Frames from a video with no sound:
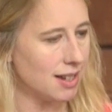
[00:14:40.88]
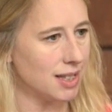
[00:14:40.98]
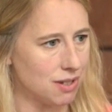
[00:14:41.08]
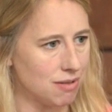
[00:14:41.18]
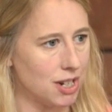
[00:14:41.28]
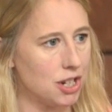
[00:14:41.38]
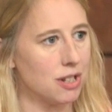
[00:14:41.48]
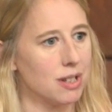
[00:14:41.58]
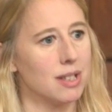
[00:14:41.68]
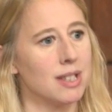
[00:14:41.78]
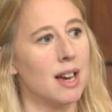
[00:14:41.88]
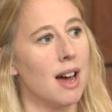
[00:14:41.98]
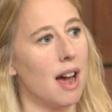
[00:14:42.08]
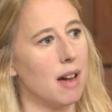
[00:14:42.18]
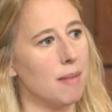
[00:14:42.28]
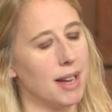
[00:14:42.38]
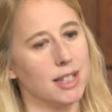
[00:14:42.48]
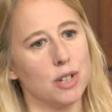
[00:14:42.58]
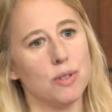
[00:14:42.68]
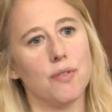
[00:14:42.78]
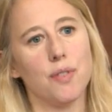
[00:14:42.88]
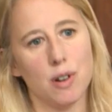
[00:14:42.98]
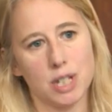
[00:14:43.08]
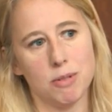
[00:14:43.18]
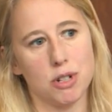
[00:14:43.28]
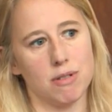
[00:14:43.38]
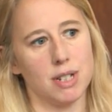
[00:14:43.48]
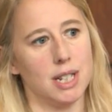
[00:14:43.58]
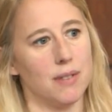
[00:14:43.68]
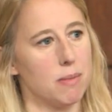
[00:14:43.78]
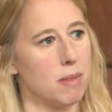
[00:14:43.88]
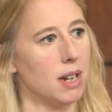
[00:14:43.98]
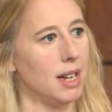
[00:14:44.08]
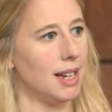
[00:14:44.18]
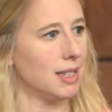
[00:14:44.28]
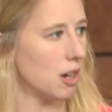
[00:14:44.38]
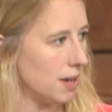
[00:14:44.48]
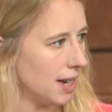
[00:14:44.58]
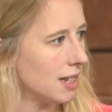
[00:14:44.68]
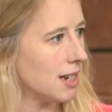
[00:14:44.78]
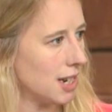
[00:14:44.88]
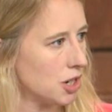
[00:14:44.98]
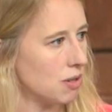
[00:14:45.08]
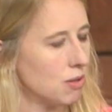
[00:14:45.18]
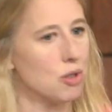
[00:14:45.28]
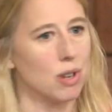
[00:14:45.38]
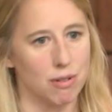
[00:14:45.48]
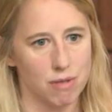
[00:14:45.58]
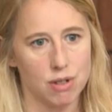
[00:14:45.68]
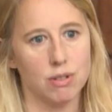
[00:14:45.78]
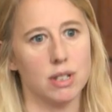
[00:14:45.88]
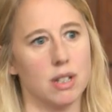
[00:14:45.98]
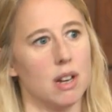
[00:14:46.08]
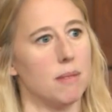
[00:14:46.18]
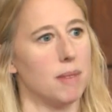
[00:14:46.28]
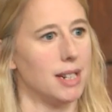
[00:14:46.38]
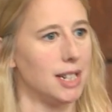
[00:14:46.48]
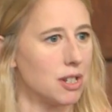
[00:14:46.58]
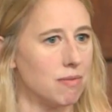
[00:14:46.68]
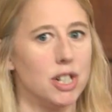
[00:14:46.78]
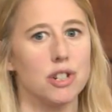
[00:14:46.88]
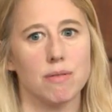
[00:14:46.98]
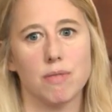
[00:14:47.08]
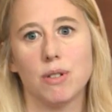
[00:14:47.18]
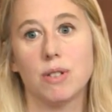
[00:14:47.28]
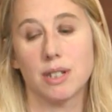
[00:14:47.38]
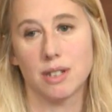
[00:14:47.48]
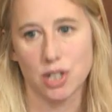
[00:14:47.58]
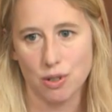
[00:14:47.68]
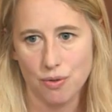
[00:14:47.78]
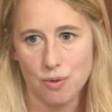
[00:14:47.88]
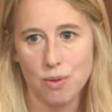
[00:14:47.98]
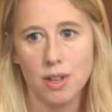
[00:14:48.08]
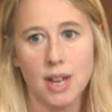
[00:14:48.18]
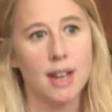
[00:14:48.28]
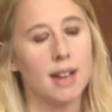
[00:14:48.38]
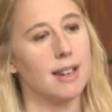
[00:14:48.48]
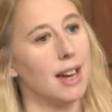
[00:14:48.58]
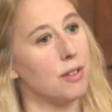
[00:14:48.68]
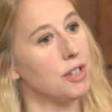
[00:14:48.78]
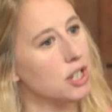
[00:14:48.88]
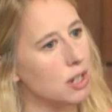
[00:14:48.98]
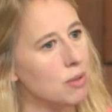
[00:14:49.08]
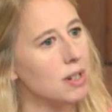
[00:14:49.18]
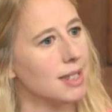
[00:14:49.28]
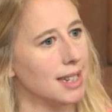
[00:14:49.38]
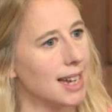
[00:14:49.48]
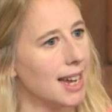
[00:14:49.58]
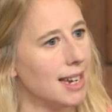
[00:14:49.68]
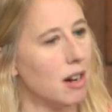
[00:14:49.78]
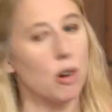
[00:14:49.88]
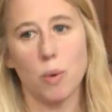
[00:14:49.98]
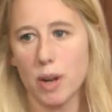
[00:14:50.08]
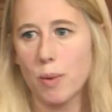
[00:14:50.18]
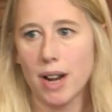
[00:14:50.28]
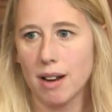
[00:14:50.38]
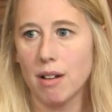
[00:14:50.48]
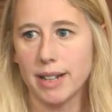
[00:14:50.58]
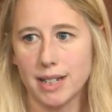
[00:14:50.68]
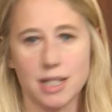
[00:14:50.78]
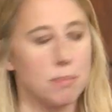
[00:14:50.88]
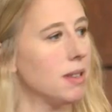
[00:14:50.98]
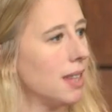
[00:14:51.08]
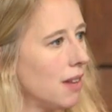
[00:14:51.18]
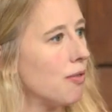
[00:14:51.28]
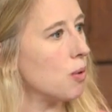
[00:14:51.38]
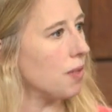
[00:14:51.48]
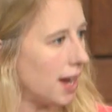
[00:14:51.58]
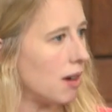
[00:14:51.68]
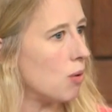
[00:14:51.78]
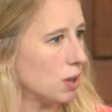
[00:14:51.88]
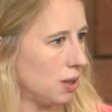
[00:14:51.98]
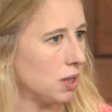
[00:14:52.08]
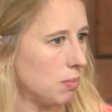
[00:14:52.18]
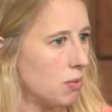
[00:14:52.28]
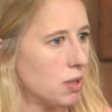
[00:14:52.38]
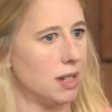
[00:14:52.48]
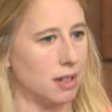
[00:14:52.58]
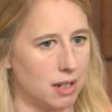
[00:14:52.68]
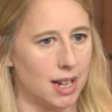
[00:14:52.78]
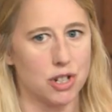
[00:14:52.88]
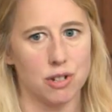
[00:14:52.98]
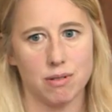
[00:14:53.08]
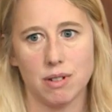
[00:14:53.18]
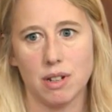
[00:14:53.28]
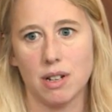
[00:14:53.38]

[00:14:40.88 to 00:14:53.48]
considerations, and so the vast majority of the money is going into national trunk roads and into regional roads and so forth. Now, the donors in Kenya are quite well aligned, but therefore therefore they are also supporting the national